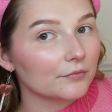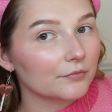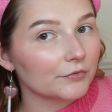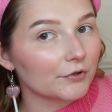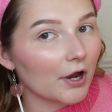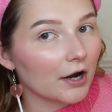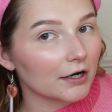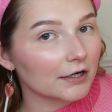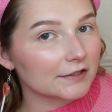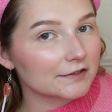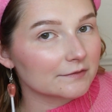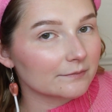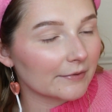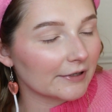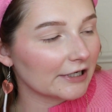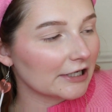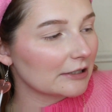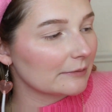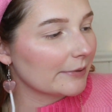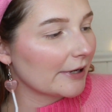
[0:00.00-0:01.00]
Not as
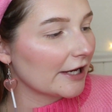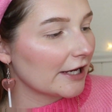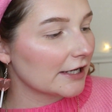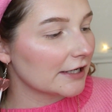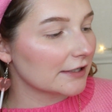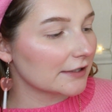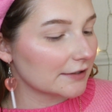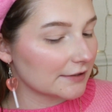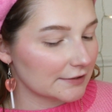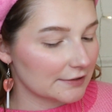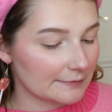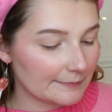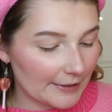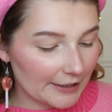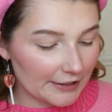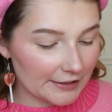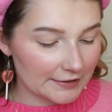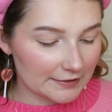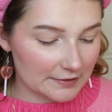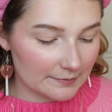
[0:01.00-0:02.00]
many pinks,
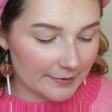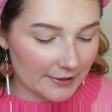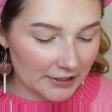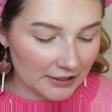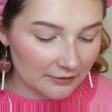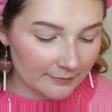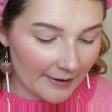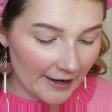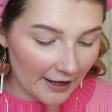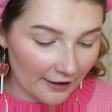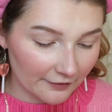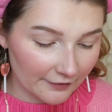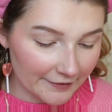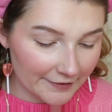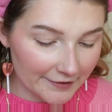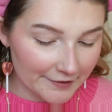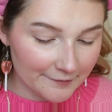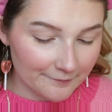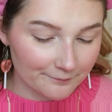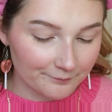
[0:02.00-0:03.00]
but is a pink
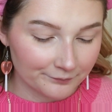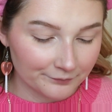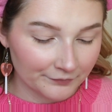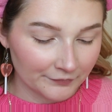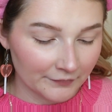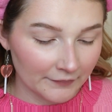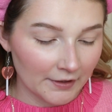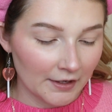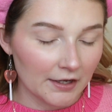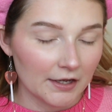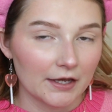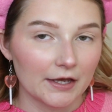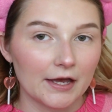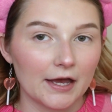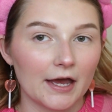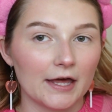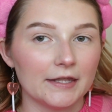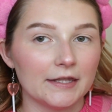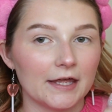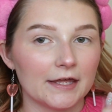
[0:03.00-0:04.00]
palette.
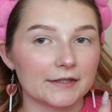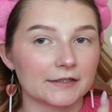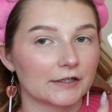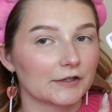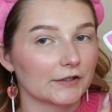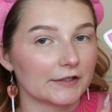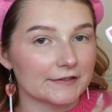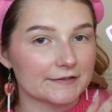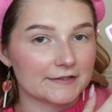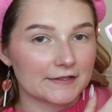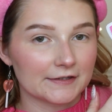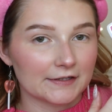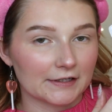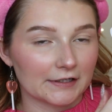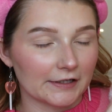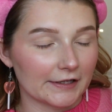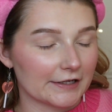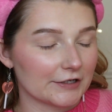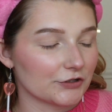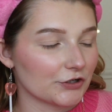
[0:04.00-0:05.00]
And then Glisten the
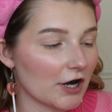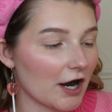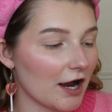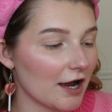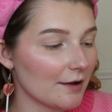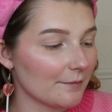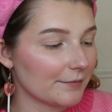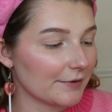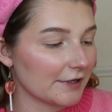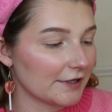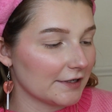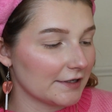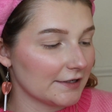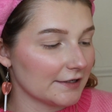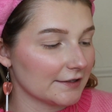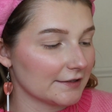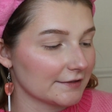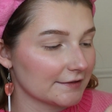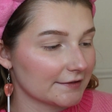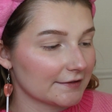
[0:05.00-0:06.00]
Clay Drop
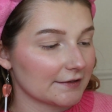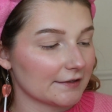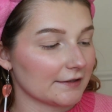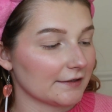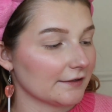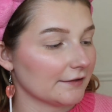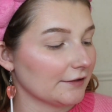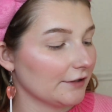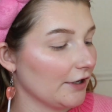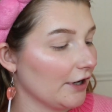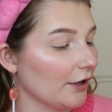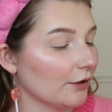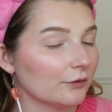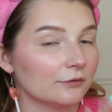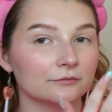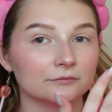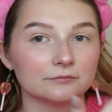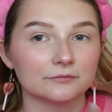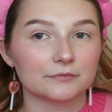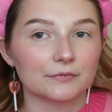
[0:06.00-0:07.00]
is, you know,
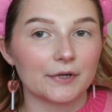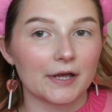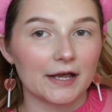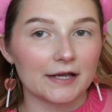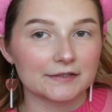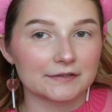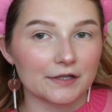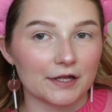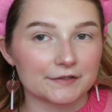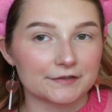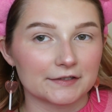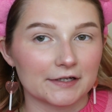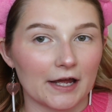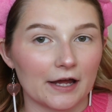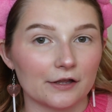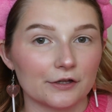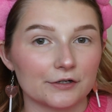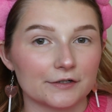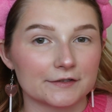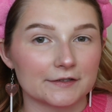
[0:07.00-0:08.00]
has lots of
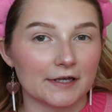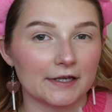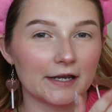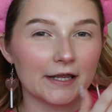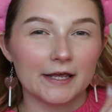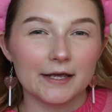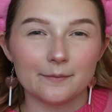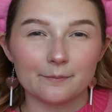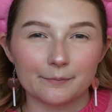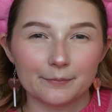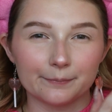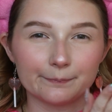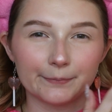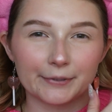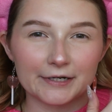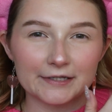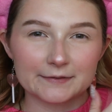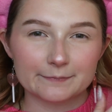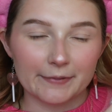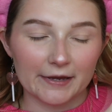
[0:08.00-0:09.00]
colors in it,
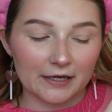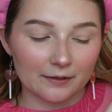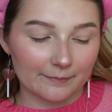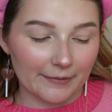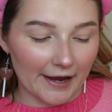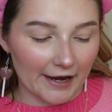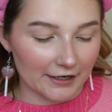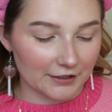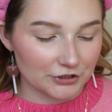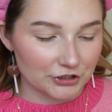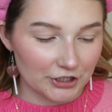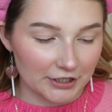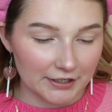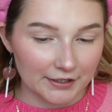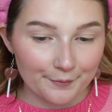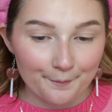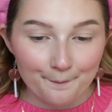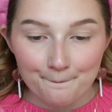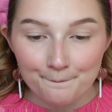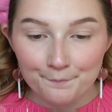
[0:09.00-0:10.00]
but it's pink packaging.